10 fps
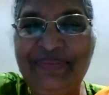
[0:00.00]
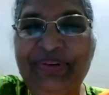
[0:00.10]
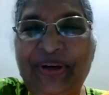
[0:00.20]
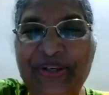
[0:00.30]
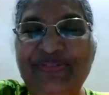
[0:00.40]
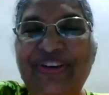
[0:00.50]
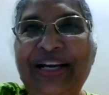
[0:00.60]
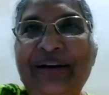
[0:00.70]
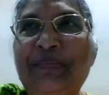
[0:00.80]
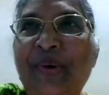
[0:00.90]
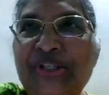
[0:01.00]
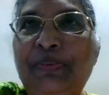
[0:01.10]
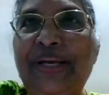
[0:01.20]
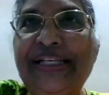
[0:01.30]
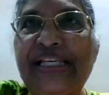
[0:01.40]
because where
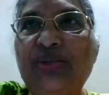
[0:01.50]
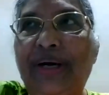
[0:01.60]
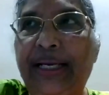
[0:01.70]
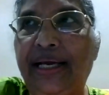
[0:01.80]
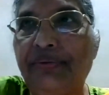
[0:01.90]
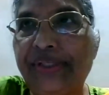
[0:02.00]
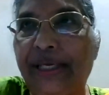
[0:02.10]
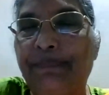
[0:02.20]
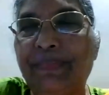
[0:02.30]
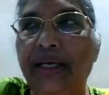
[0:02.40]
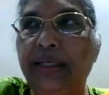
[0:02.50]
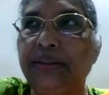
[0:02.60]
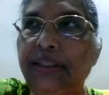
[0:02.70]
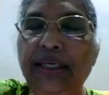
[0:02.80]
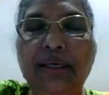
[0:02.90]
most places what I have seen.
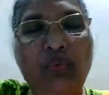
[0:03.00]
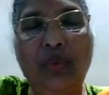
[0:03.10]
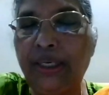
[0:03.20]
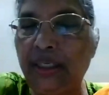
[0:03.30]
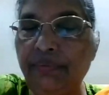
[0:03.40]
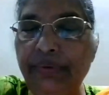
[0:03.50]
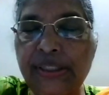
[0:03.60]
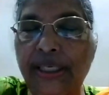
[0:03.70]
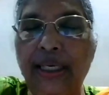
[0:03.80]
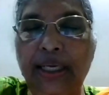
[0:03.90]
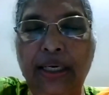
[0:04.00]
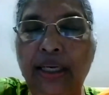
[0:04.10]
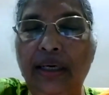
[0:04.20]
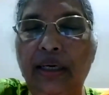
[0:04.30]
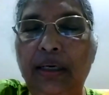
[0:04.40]
See, whatever said and
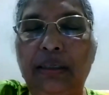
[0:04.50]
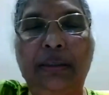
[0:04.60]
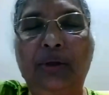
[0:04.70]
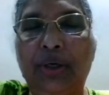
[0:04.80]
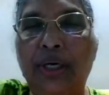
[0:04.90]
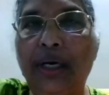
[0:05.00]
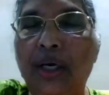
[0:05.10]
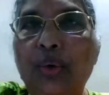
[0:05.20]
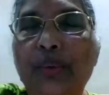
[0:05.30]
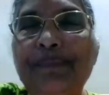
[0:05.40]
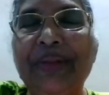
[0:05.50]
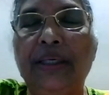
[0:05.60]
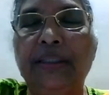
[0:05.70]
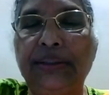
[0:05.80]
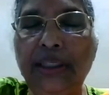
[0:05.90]
done, Dr. Lallu,
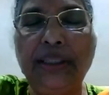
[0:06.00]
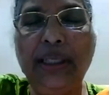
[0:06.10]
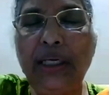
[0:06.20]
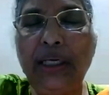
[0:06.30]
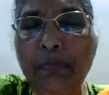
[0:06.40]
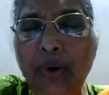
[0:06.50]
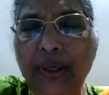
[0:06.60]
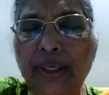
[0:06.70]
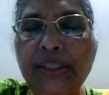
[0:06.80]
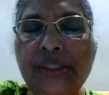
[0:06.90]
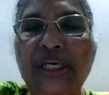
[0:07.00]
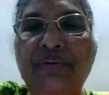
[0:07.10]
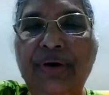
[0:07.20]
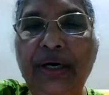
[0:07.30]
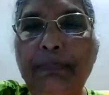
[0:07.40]
see, the importance
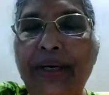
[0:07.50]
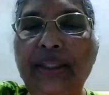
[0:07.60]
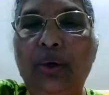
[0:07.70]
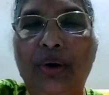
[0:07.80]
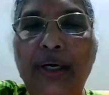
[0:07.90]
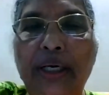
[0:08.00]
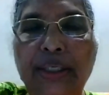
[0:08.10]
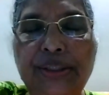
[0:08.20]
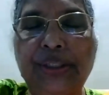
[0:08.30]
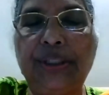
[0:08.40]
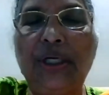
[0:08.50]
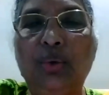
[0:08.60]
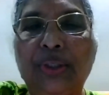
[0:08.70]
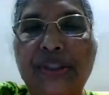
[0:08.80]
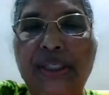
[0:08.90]
given by the organization
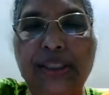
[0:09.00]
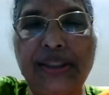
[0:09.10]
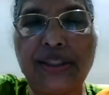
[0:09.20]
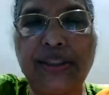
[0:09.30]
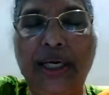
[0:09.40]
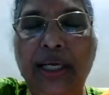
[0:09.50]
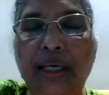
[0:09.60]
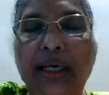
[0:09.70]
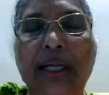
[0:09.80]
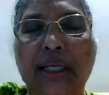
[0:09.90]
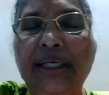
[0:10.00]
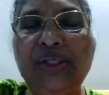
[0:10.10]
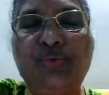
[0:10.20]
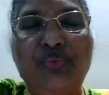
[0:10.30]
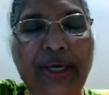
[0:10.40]
to the CSSD
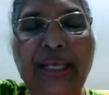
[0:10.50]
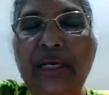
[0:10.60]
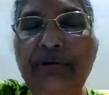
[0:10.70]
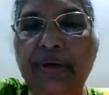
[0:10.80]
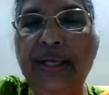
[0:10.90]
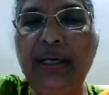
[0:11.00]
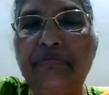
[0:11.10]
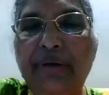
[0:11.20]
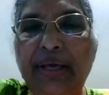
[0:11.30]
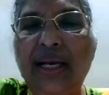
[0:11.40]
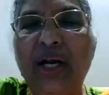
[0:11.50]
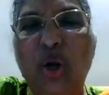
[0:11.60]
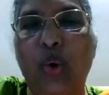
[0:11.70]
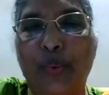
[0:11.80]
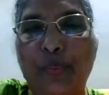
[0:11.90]
is very, very, very
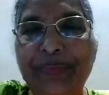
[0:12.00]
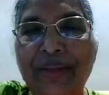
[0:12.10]
low.